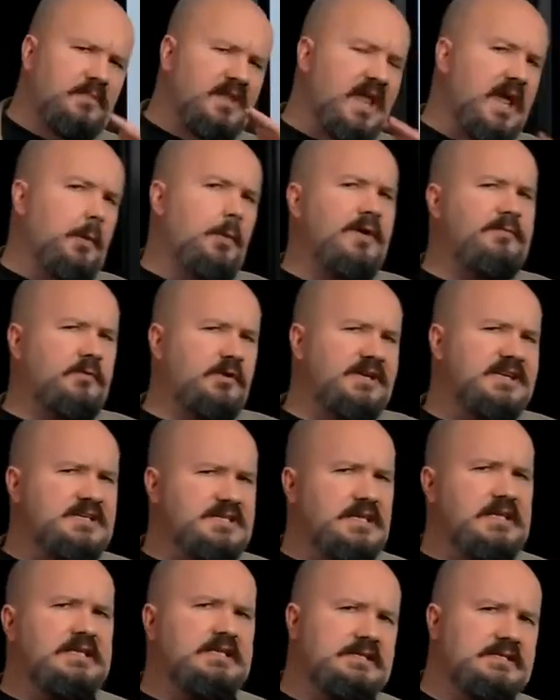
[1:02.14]
However, it is
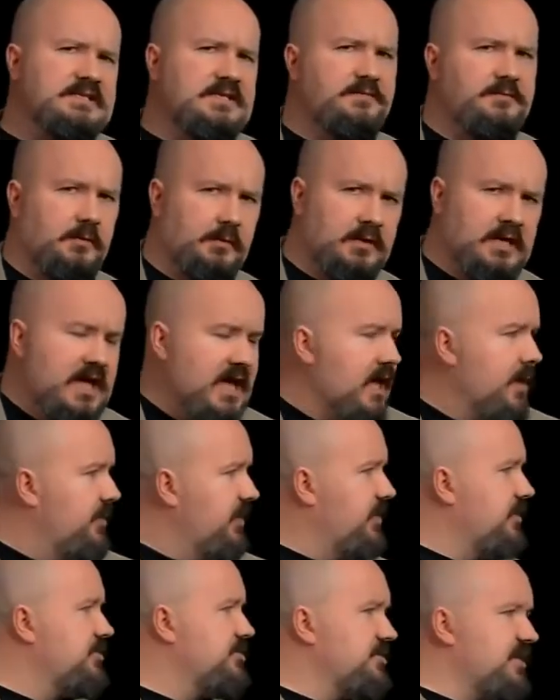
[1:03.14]
a little different
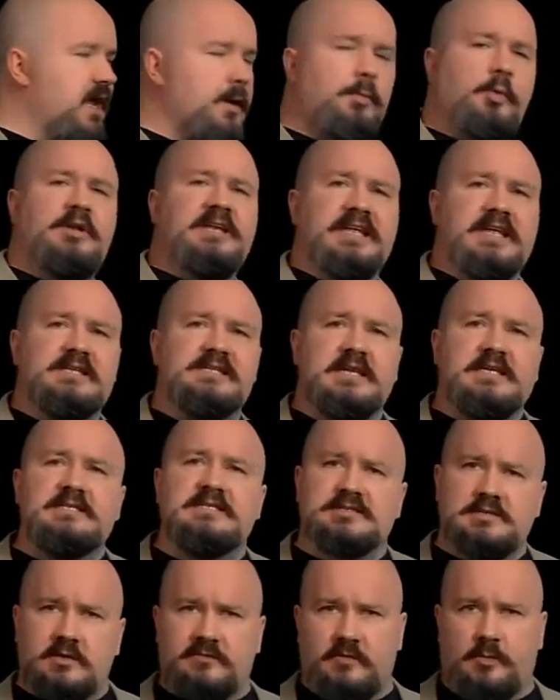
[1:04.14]
because SharePoint is a
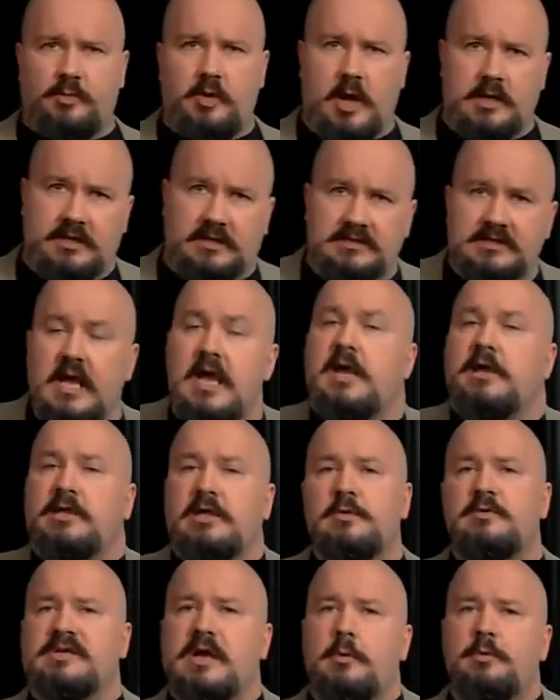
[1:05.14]
server product.
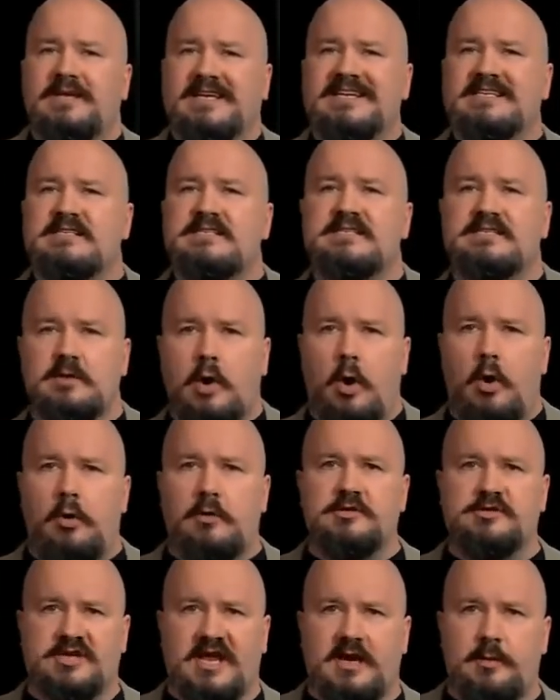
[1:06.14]
You don't install
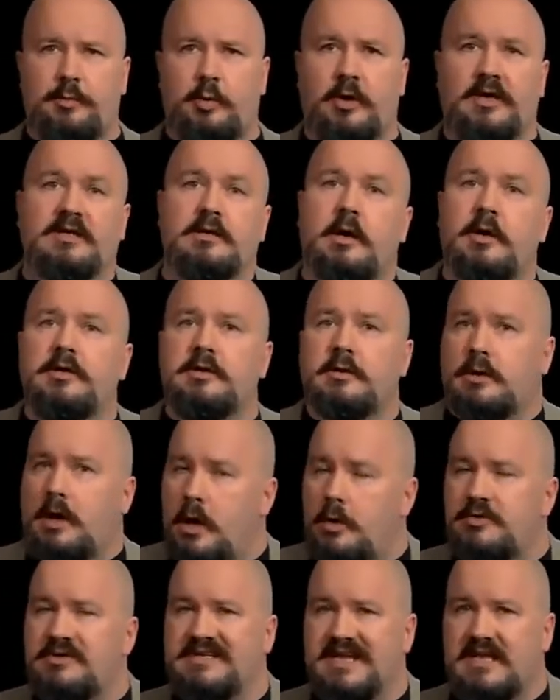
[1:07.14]
SharePoint on your
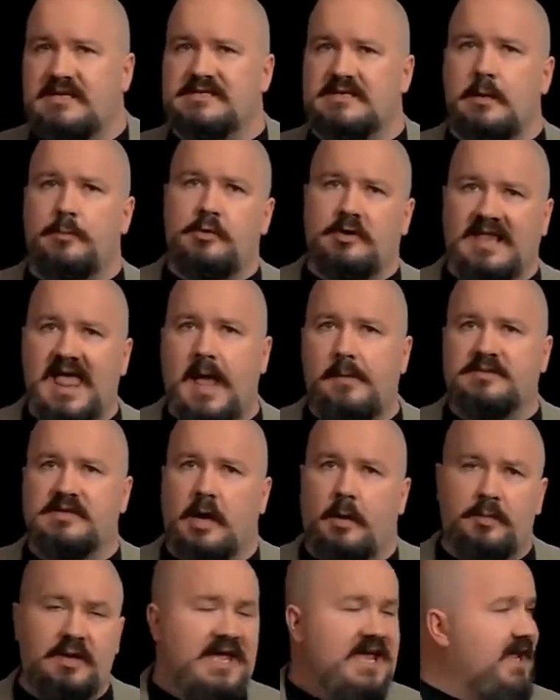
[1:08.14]
own desktop or
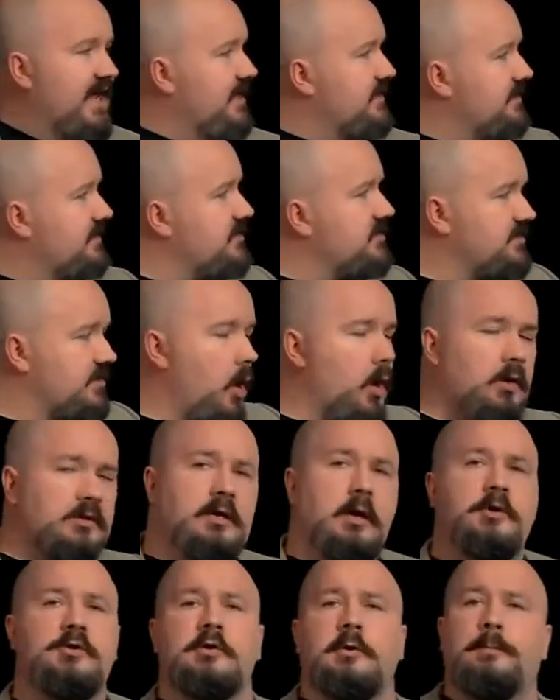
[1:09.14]
laptop. It's installed
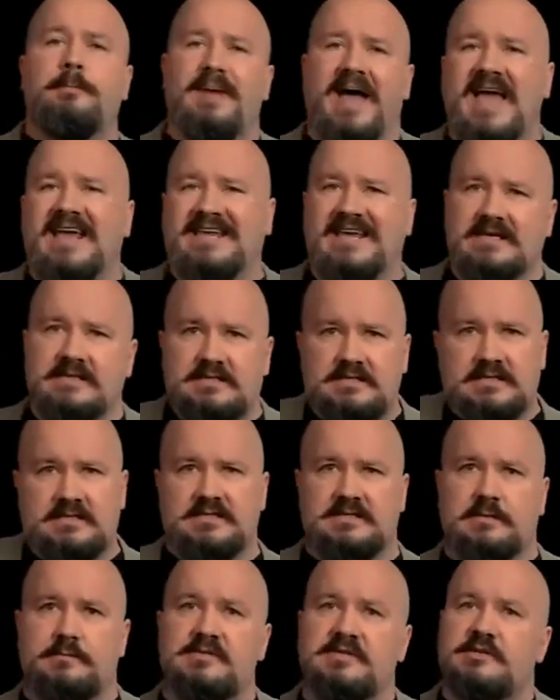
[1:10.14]
on your back-end
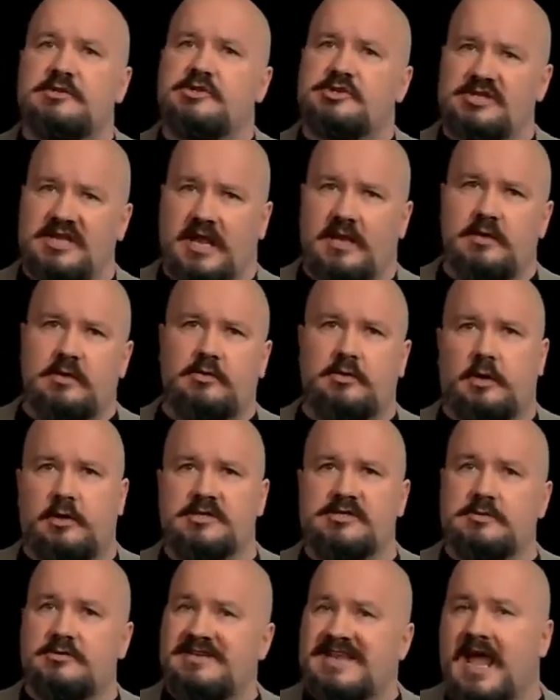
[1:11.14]
systems and shared across
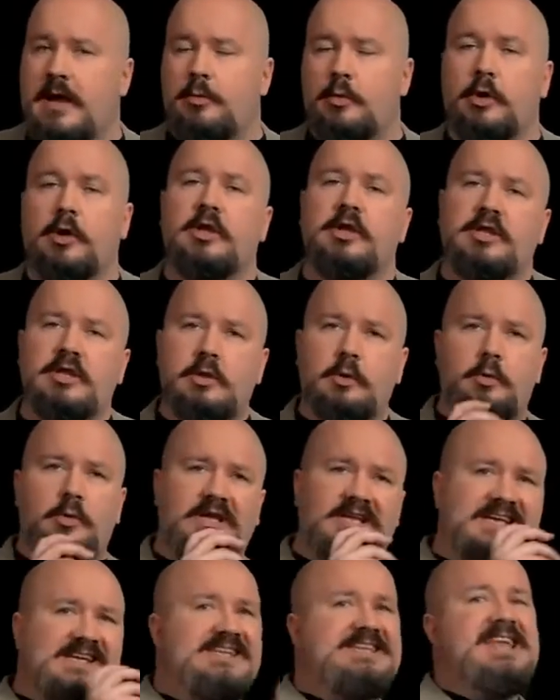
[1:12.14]
your network. You
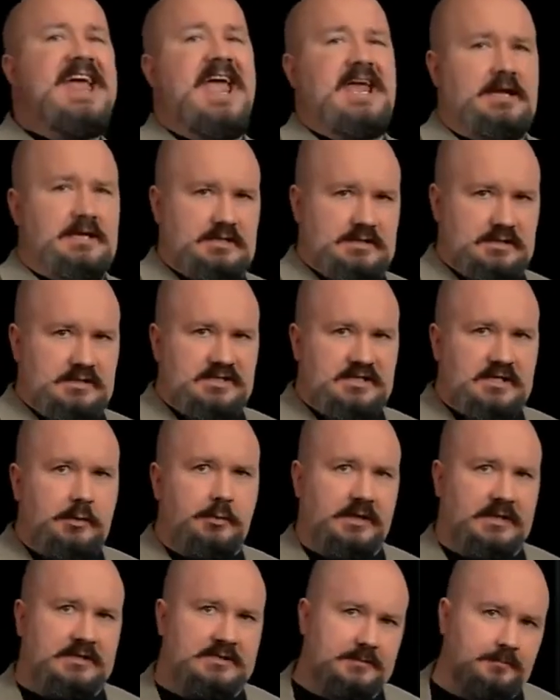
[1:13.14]
connect to
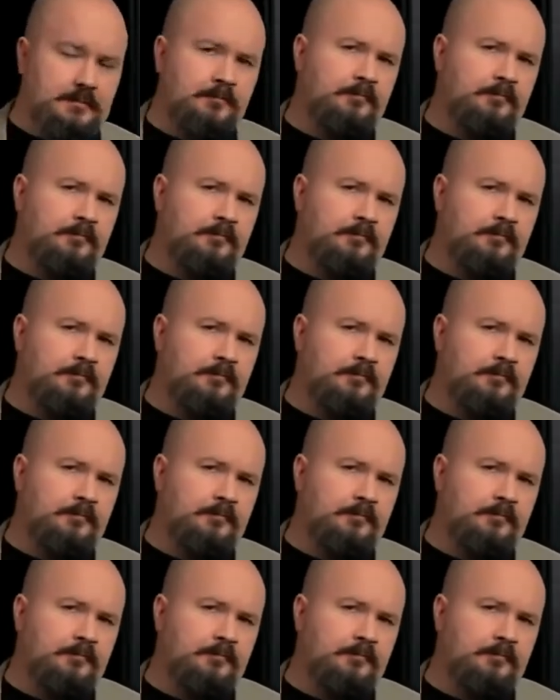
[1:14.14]
it.